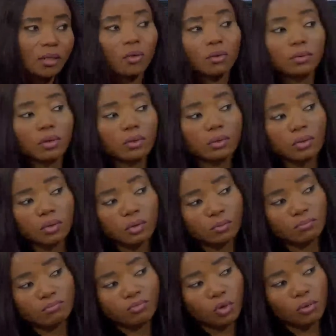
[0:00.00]
Don't
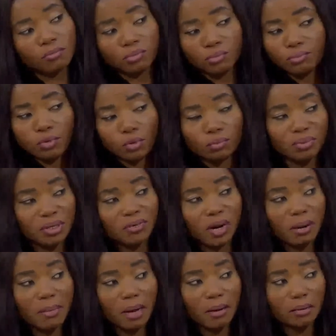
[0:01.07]
blow big
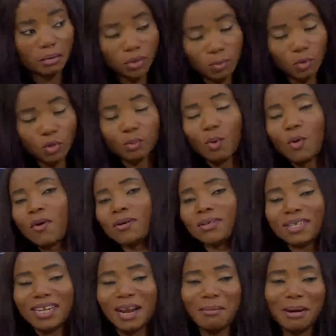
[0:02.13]
grammar out, small.
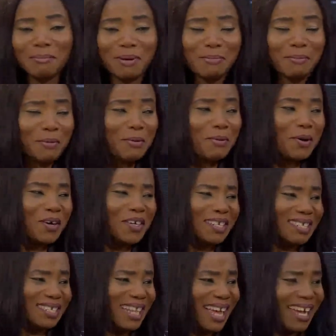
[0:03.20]
So that my people will
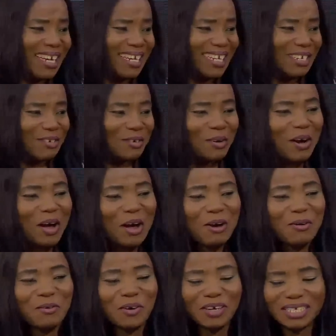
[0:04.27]
understand,
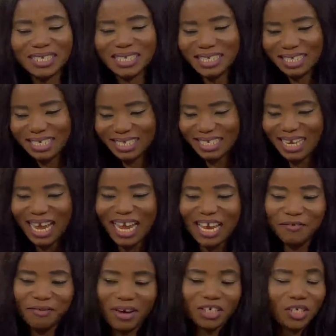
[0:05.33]
what this
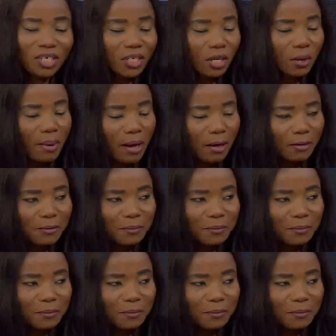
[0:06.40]
infection is all about.